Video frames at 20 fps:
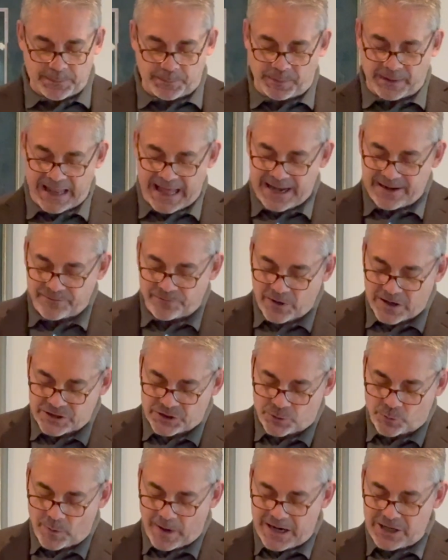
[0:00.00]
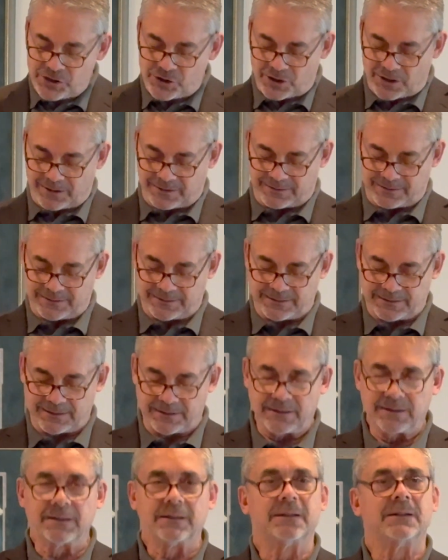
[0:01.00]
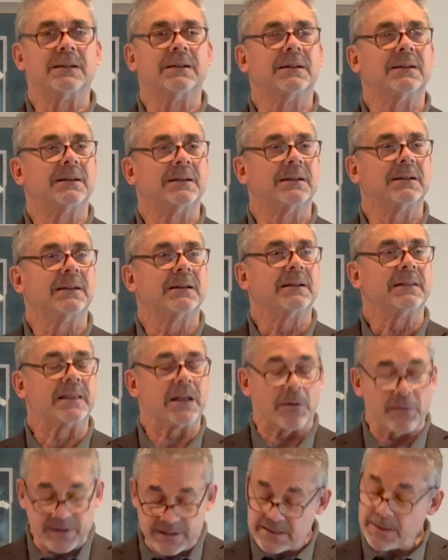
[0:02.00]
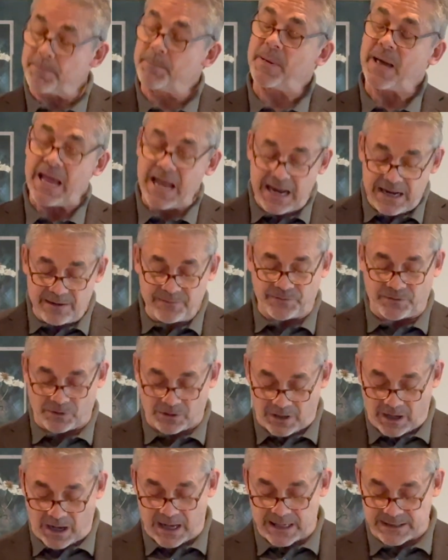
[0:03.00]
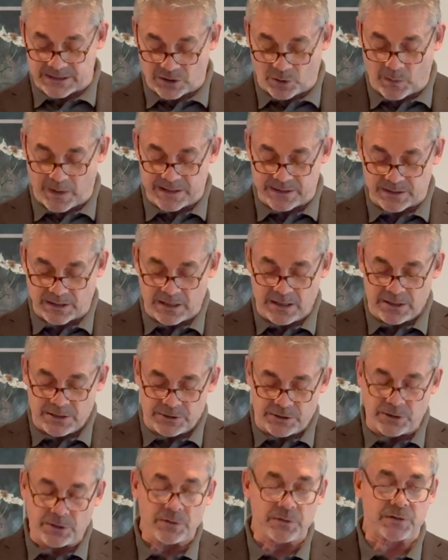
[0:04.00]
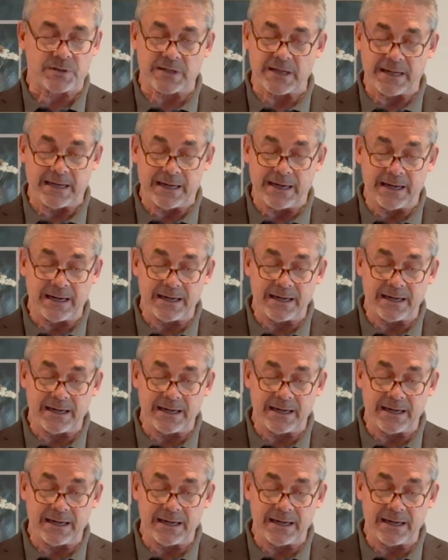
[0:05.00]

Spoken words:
a plan of restoration. There is a painful consequence to your sin, and